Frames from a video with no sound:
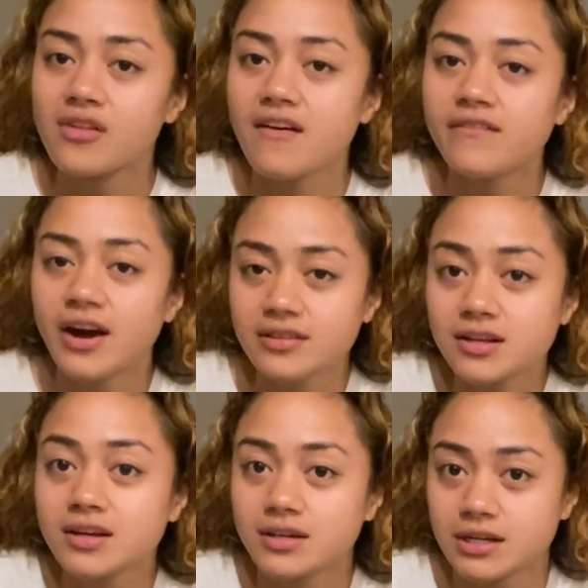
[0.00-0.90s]
the
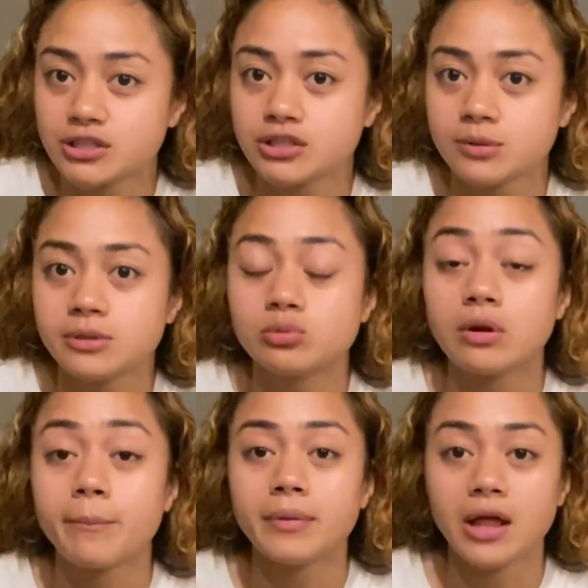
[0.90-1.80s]
connection
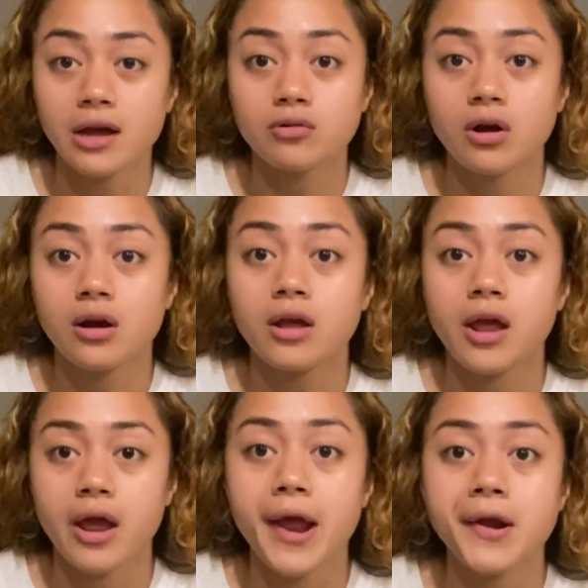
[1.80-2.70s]
between Black Rock
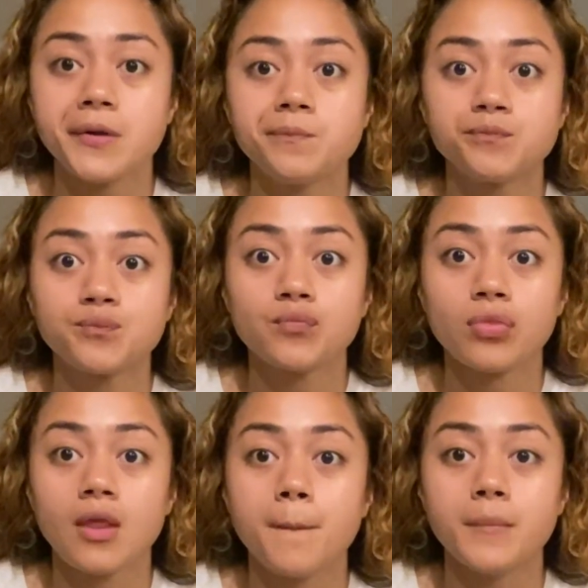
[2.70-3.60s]
and
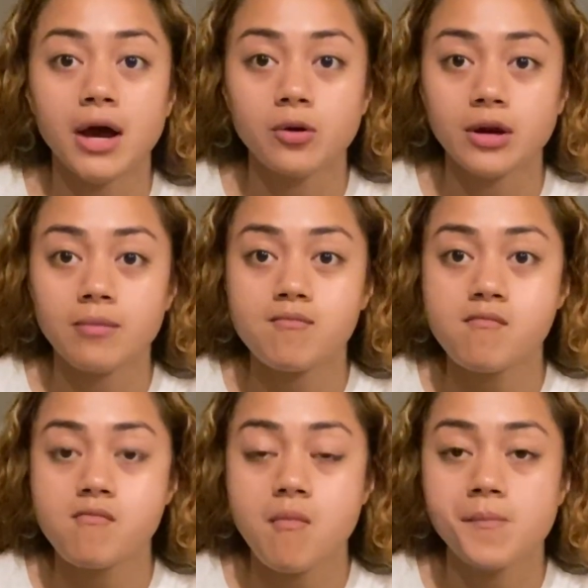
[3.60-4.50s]
Maui,
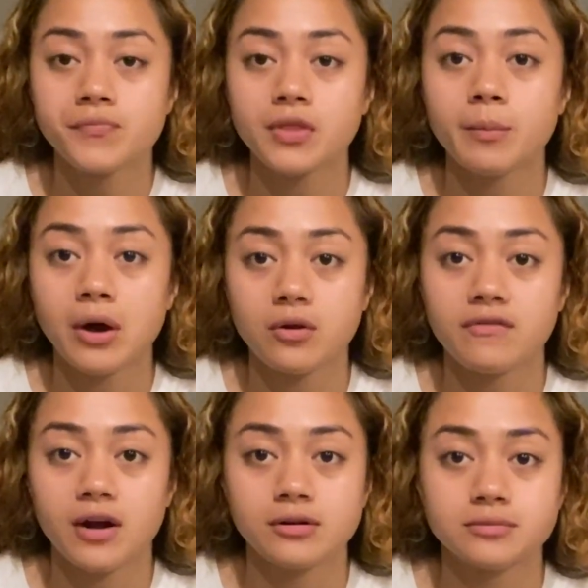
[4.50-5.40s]
the Maui
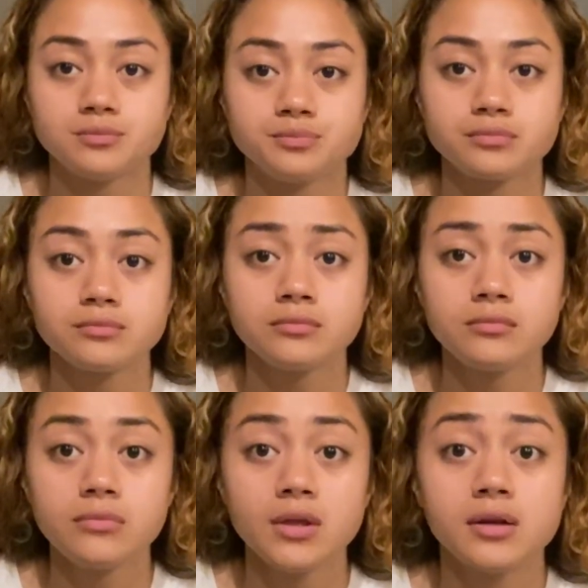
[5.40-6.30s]
fire.
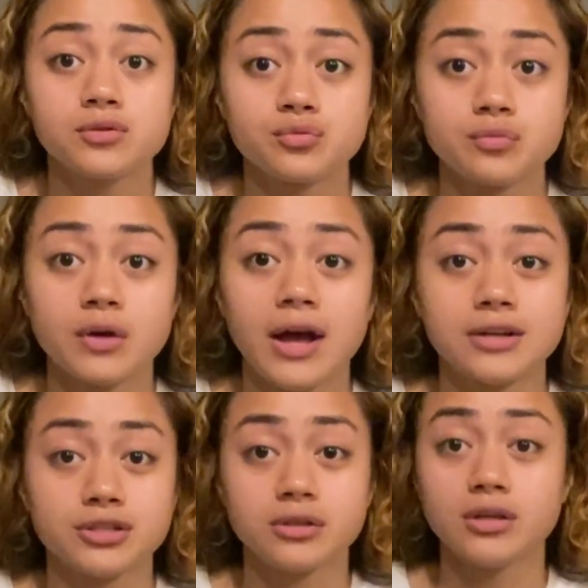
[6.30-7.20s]
It's
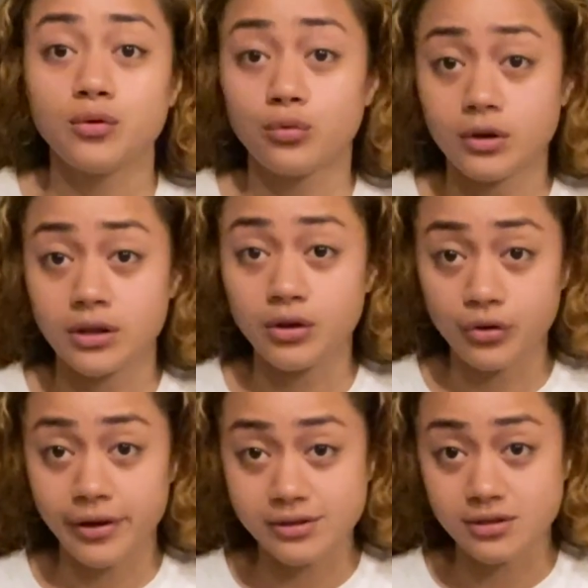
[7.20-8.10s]
actually really
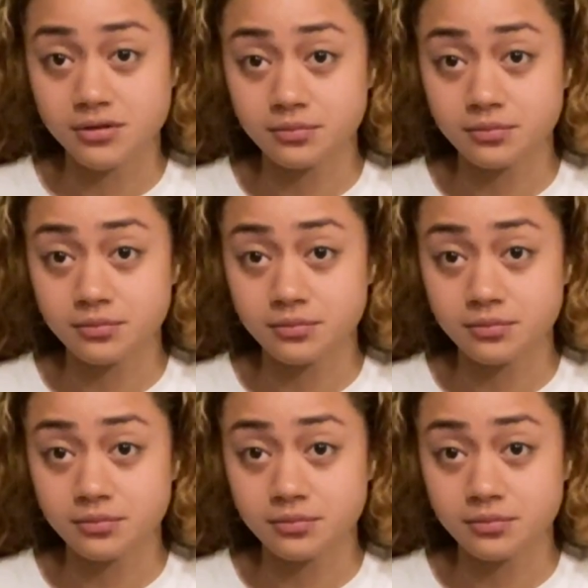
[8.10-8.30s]
crazy